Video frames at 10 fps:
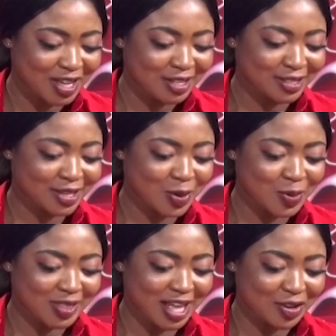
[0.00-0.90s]

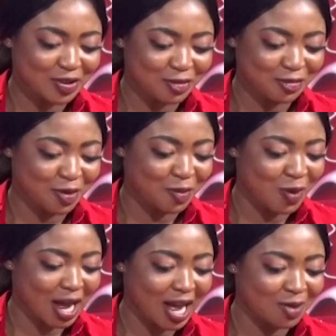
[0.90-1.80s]
Sego Daniel from
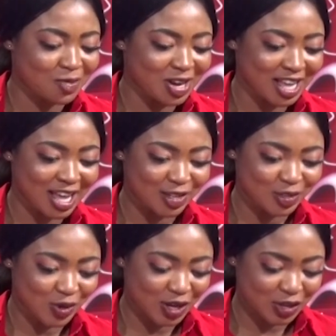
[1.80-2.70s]
wa. I'm really
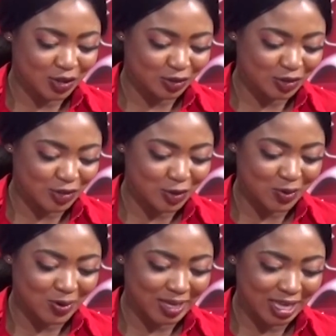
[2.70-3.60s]
enjoying your
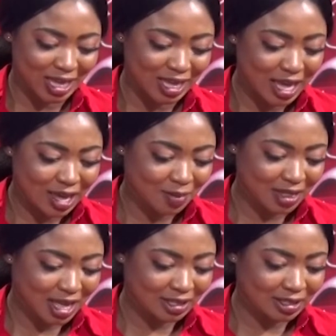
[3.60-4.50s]
show. Okay.
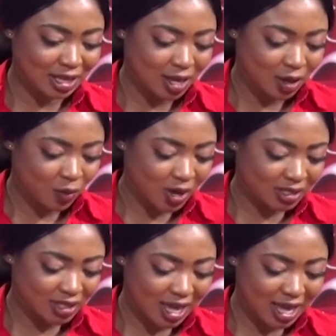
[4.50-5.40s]
Me that say.
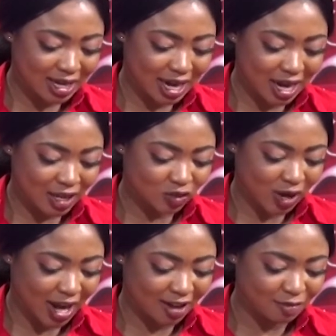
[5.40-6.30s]
We say hey Nana
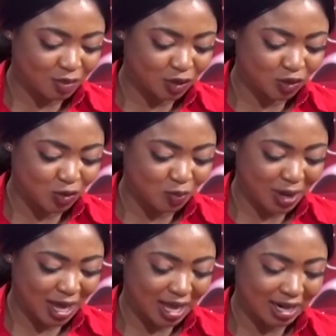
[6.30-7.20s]
Jo, I have missed you
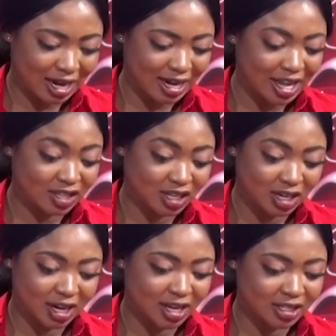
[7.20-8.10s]
pa. Nana
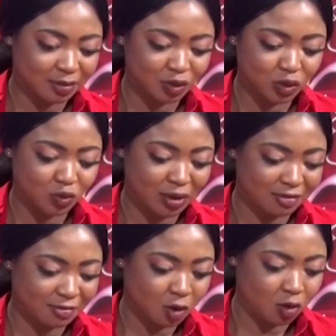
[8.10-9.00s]
Je me so
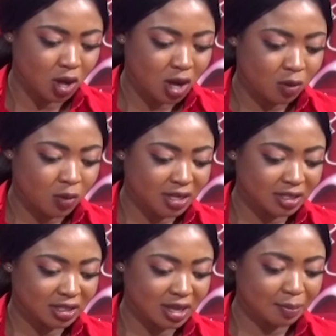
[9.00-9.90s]
ma feel.
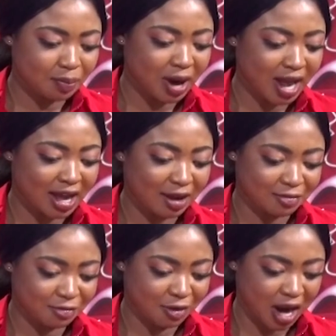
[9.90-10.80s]
We say bra
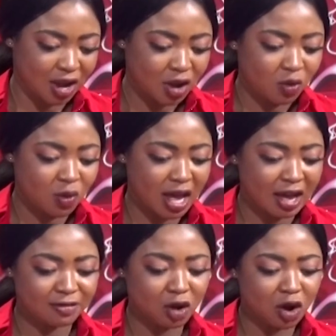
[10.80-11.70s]
kafra. We
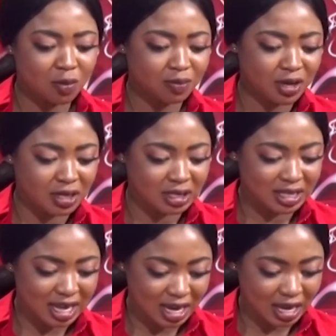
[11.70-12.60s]
have all
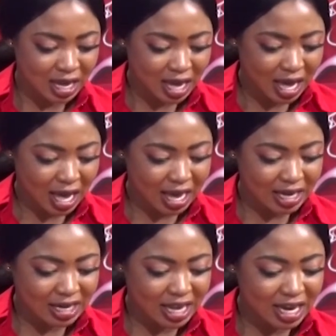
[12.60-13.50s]
been there.
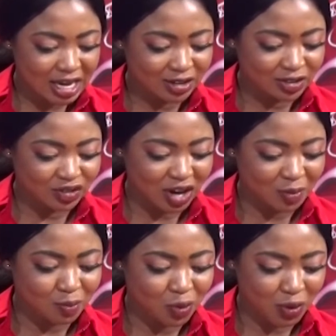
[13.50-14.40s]
I nearly
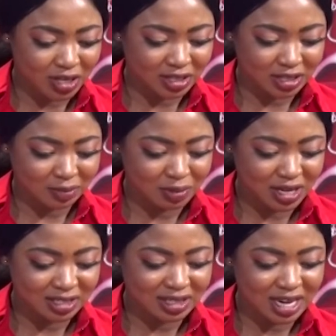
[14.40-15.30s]
drank poison.
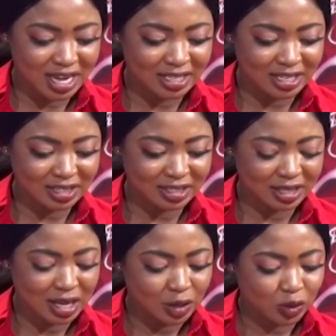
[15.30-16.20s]
Please
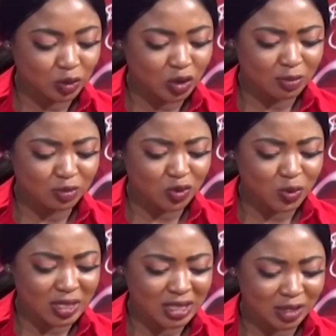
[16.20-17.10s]
ladies, stop
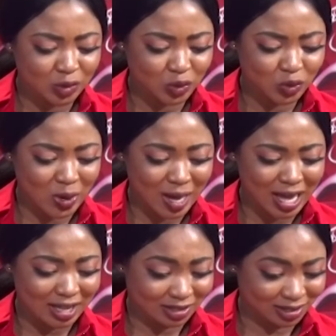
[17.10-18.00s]
doing this to
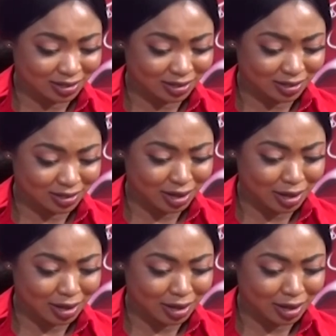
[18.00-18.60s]
us.